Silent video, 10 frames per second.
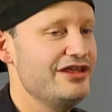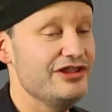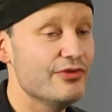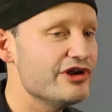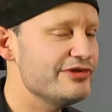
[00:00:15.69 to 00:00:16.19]

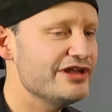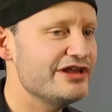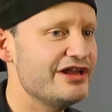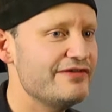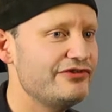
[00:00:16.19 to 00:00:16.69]
you want to be
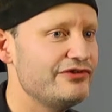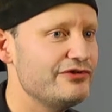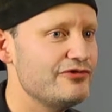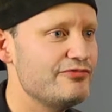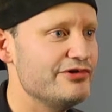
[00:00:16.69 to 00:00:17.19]
at an
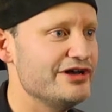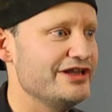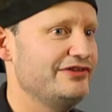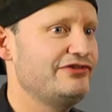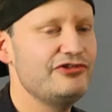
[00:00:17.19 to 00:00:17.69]
f2, but
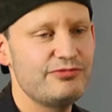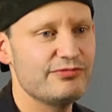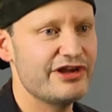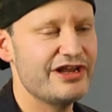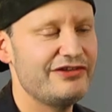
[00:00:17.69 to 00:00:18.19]
it's super
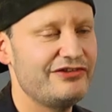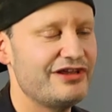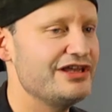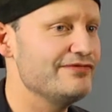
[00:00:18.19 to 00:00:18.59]
bright outside.